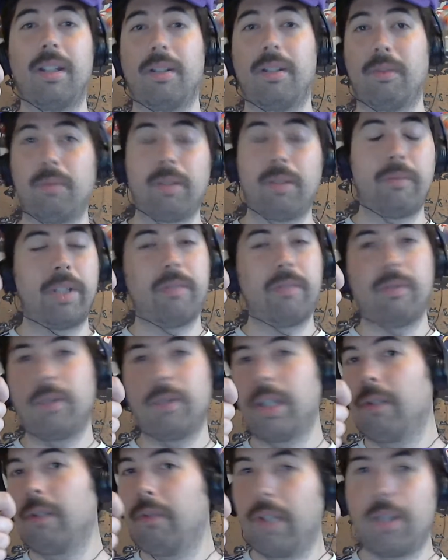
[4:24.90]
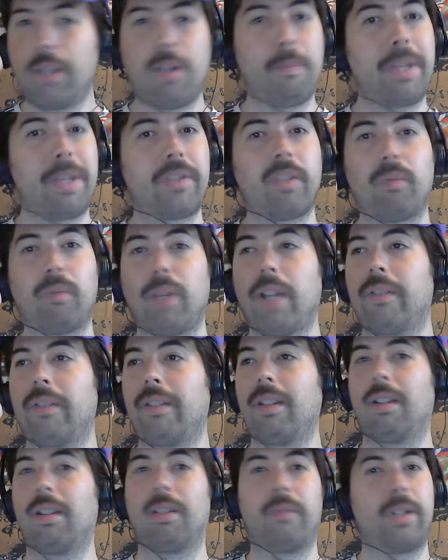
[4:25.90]
We don't mess around
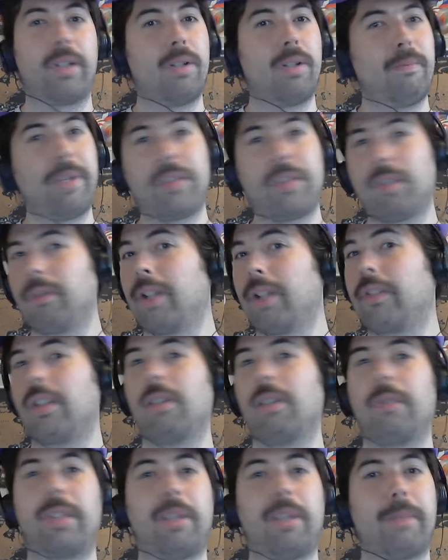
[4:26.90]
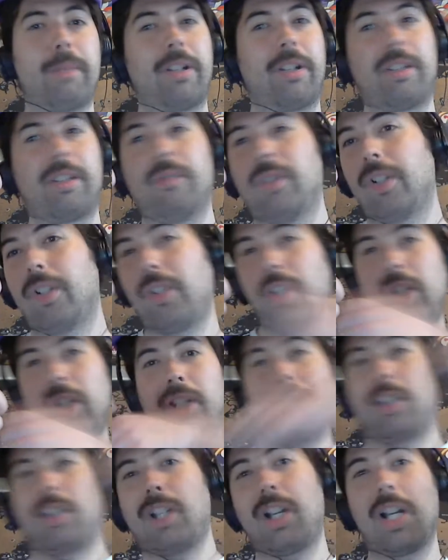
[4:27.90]
here. We don't mess around here with the American version.
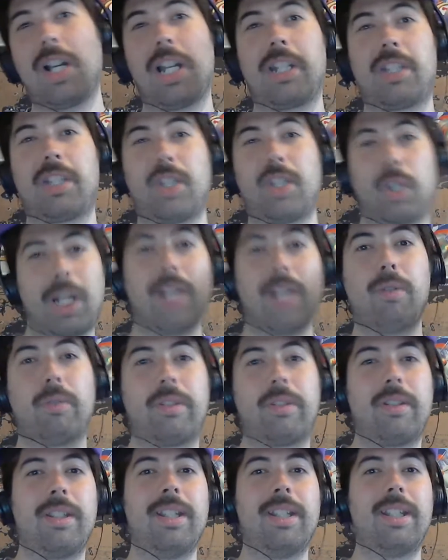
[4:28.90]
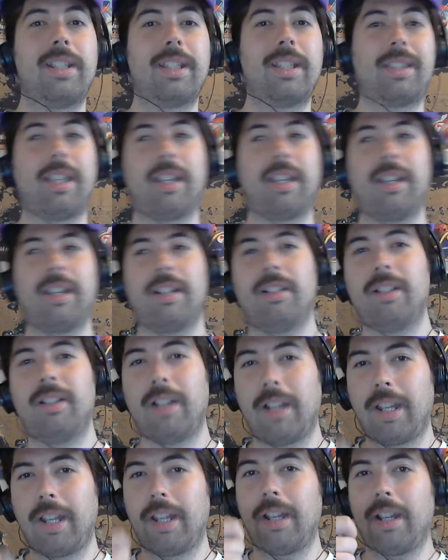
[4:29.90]
You're gone. You're out. Get the hell
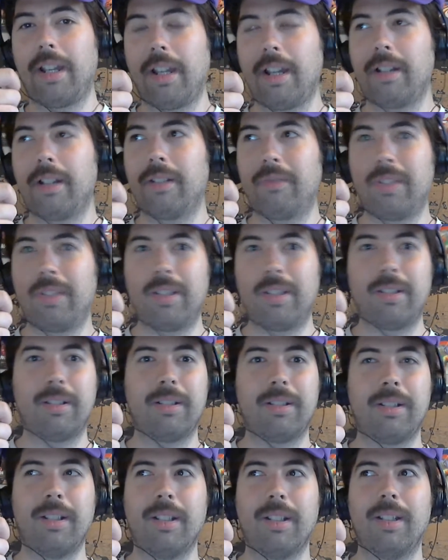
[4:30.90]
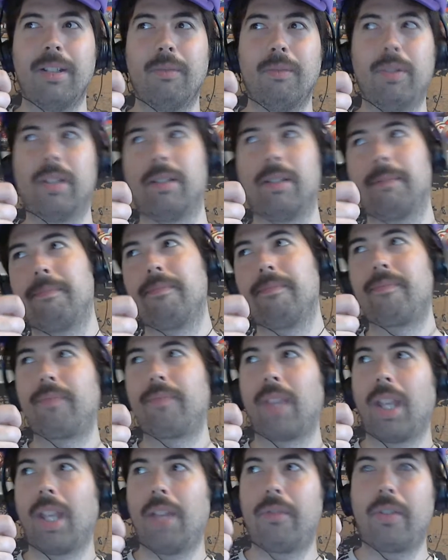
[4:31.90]
out of here. Well,
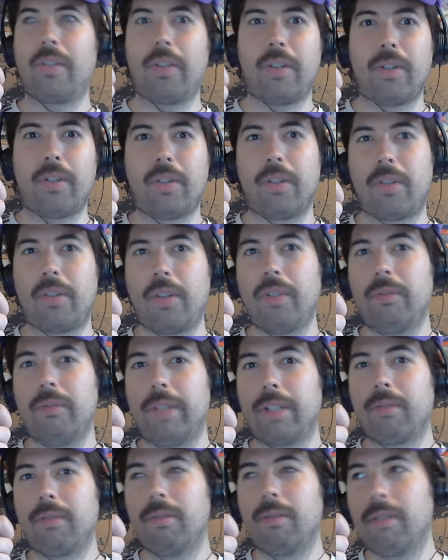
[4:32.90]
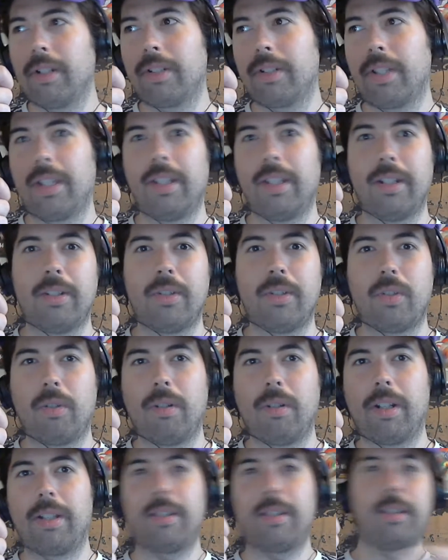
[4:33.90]
after you do your 2-week quarantine in
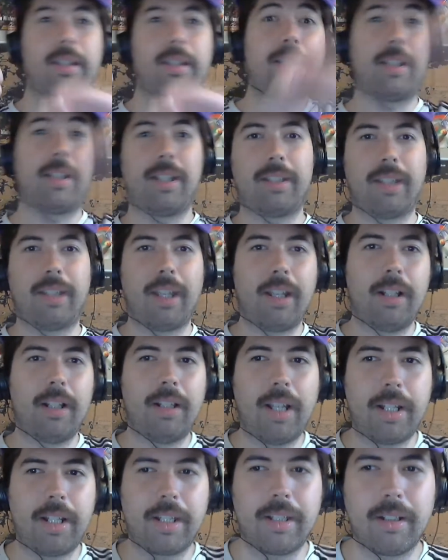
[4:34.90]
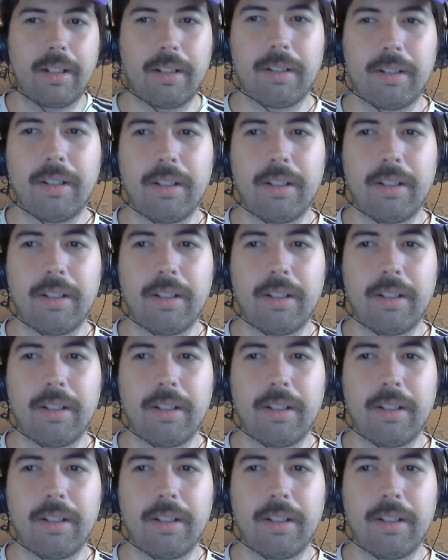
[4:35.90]
Jordan, then get the hell out of here.